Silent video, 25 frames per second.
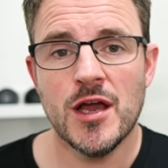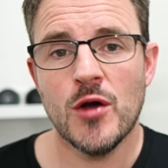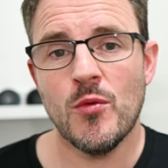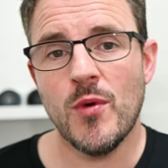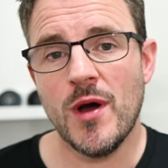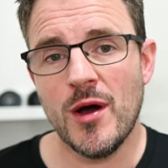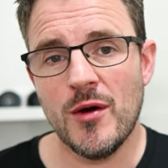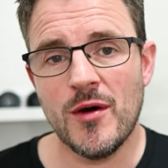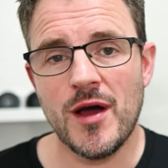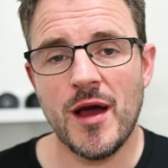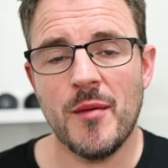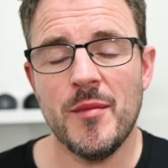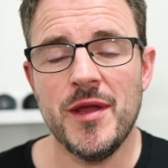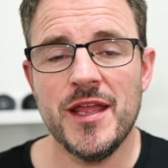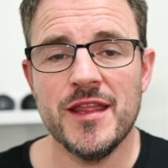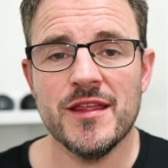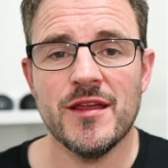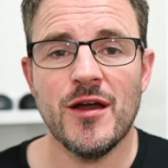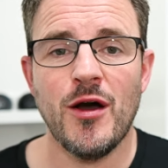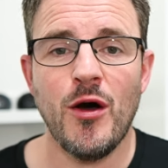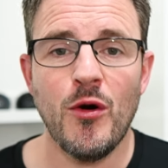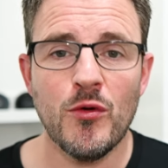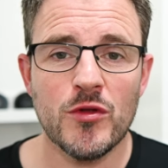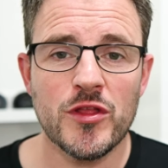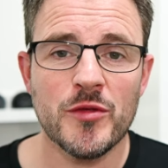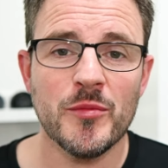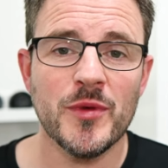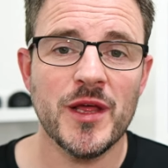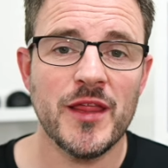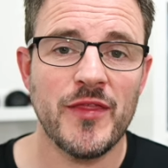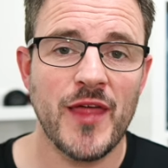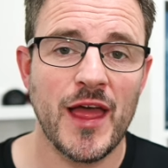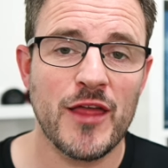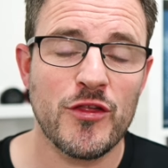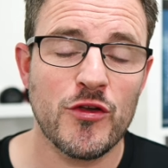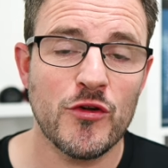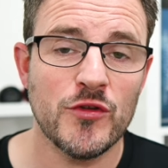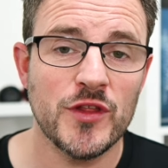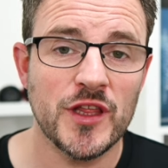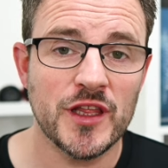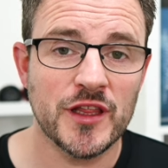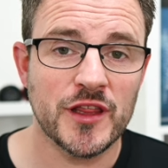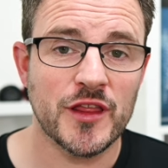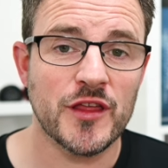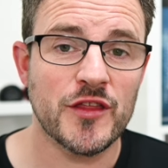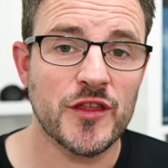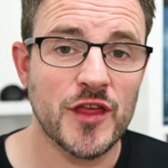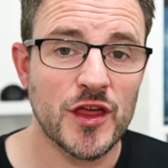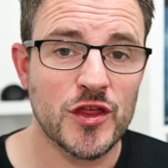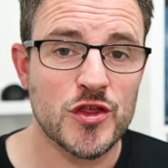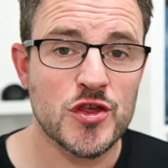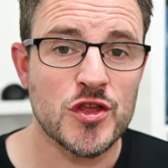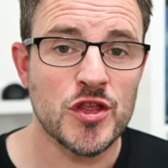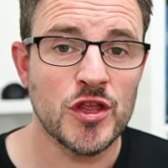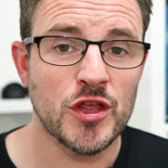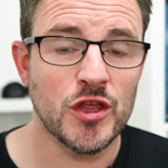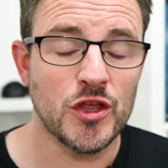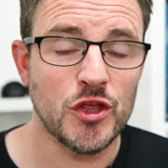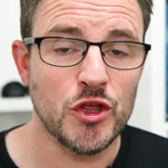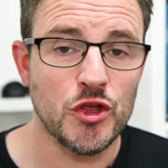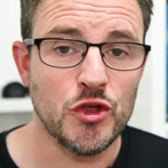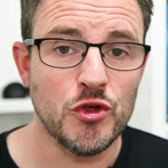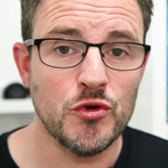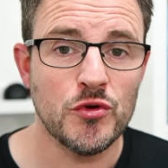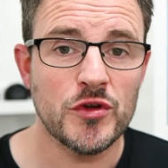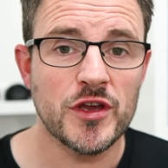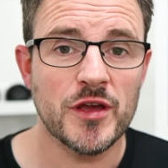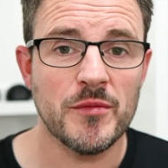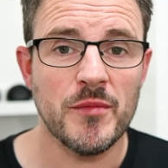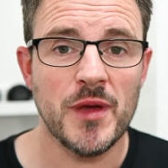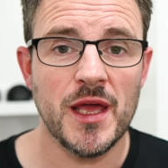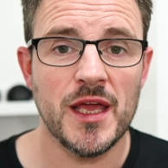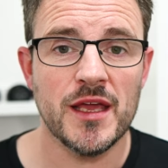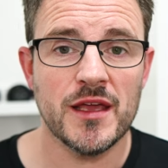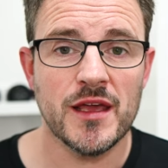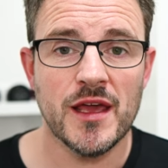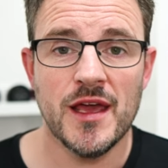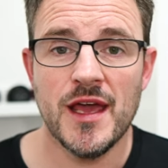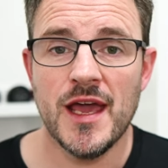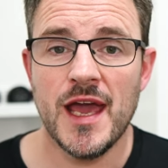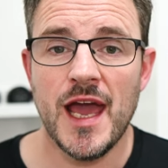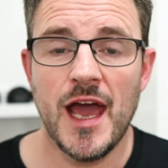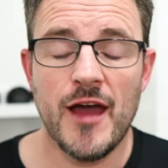Well, I mean, ultimately, that's only a decision you can make.